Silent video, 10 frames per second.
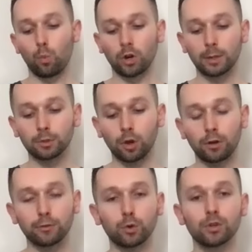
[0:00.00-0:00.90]
what I'm
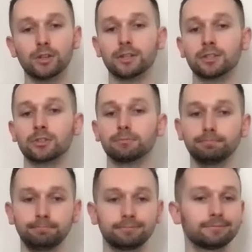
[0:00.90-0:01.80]
going for is
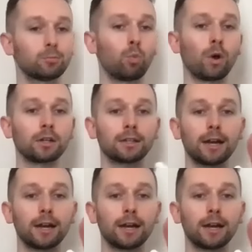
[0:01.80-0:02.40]
one